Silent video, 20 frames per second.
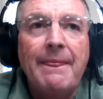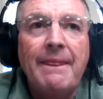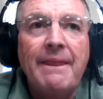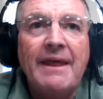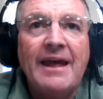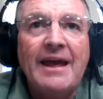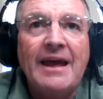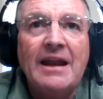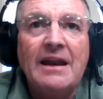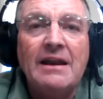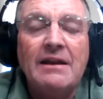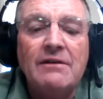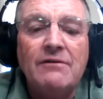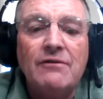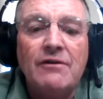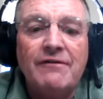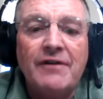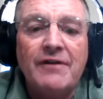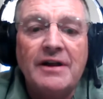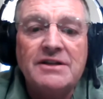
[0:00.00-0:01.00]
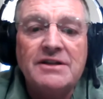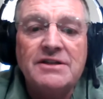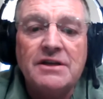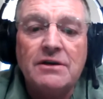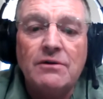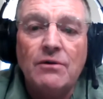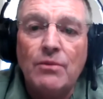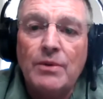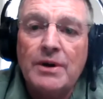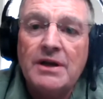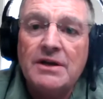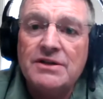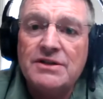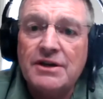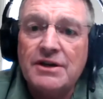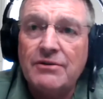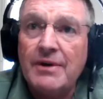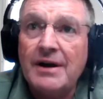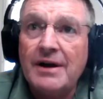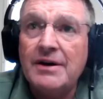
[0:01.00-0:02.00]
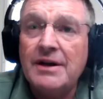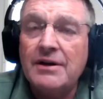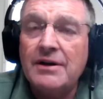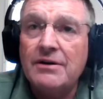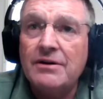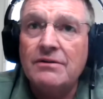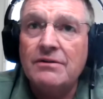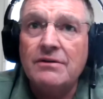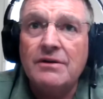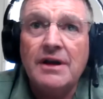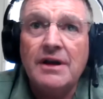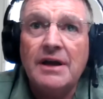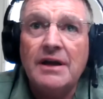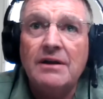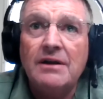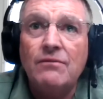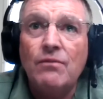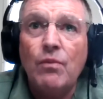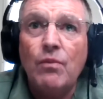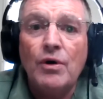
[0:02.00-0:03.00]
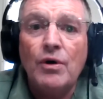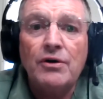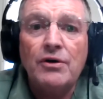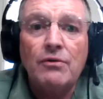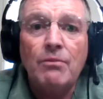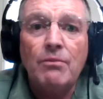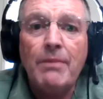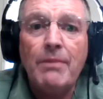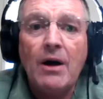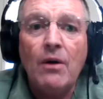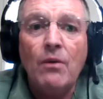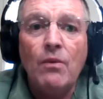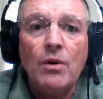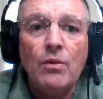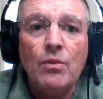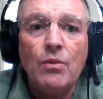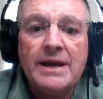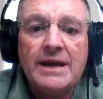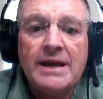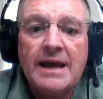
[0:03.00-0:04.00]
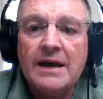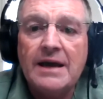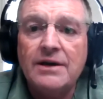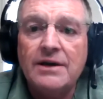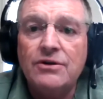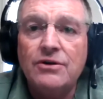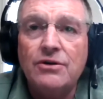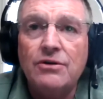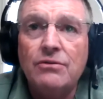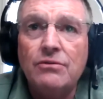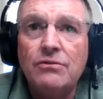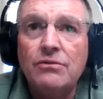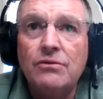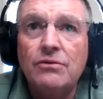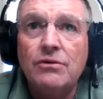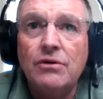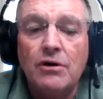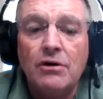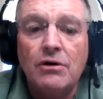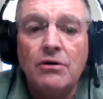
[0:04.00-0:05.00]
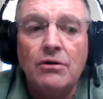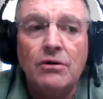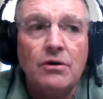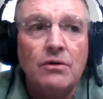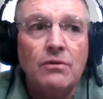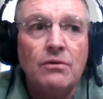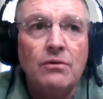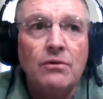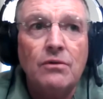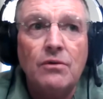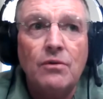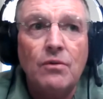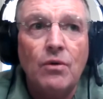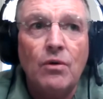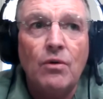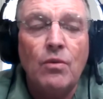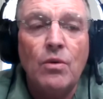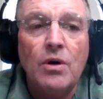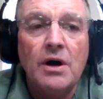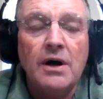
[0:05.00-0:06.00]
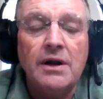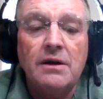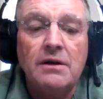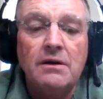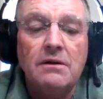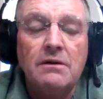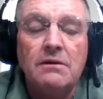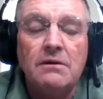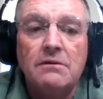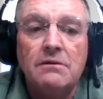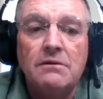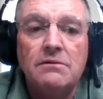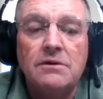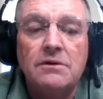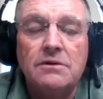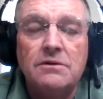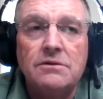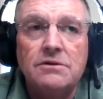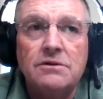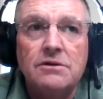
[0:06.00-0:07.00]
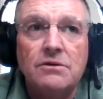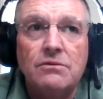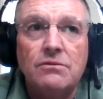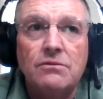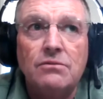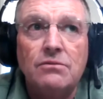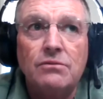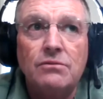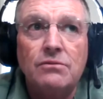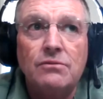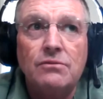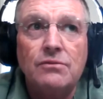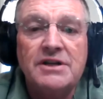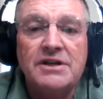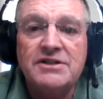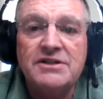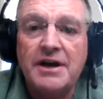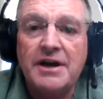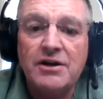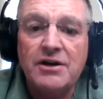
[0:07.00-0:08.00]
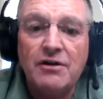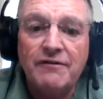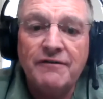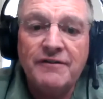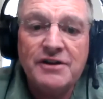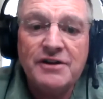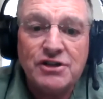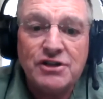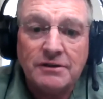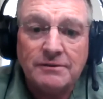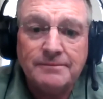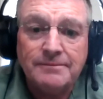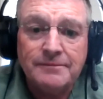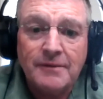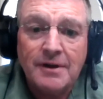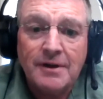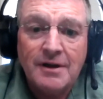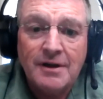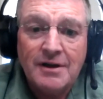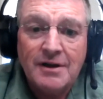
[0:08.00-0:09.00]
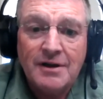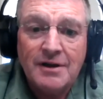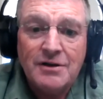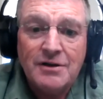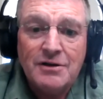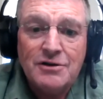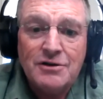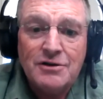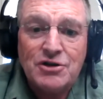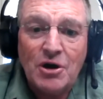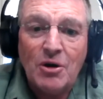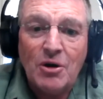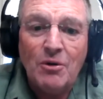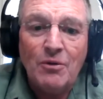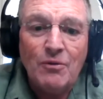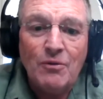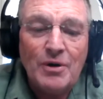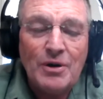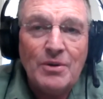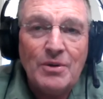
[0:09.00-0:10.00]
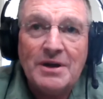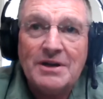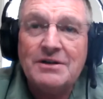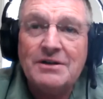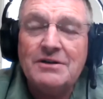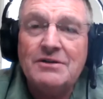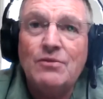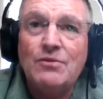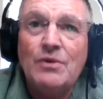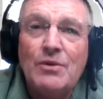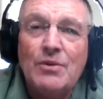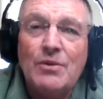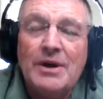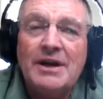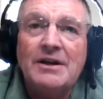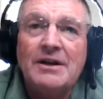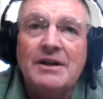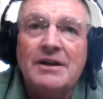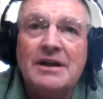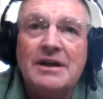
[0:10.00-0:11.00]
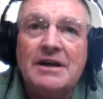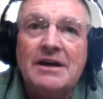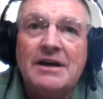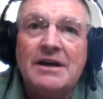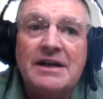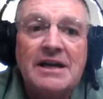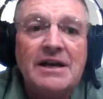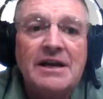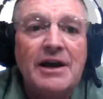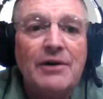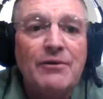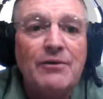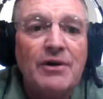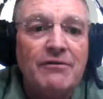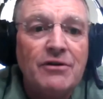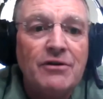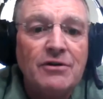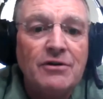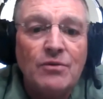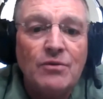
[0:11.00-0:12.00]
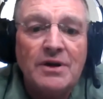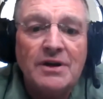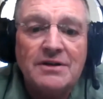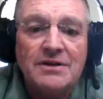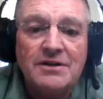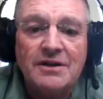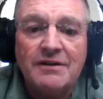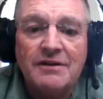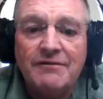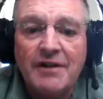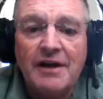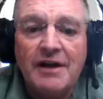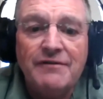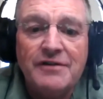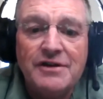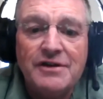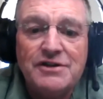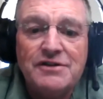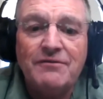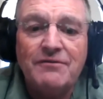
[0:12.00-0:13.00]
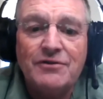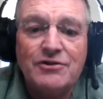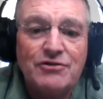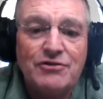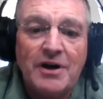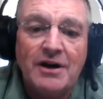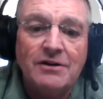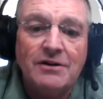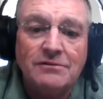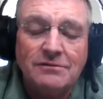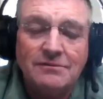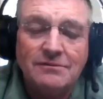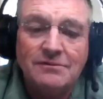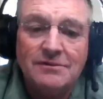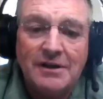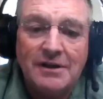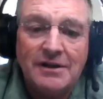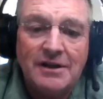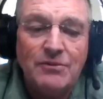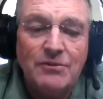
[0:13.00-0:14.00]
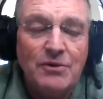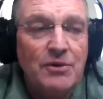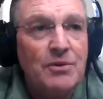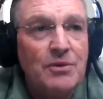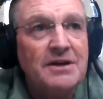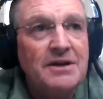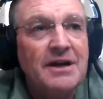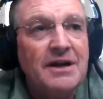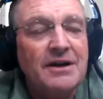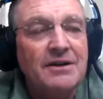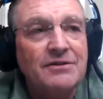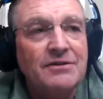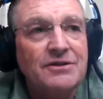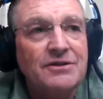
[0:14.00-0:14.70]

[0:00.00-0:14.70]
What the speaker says: and we finally said, "Well, we're going to sit around here and wonder about what we can't do, or what." And so we decided to go fishing. So we went on the Kenai River and went fly fishing for trout, and then we went down to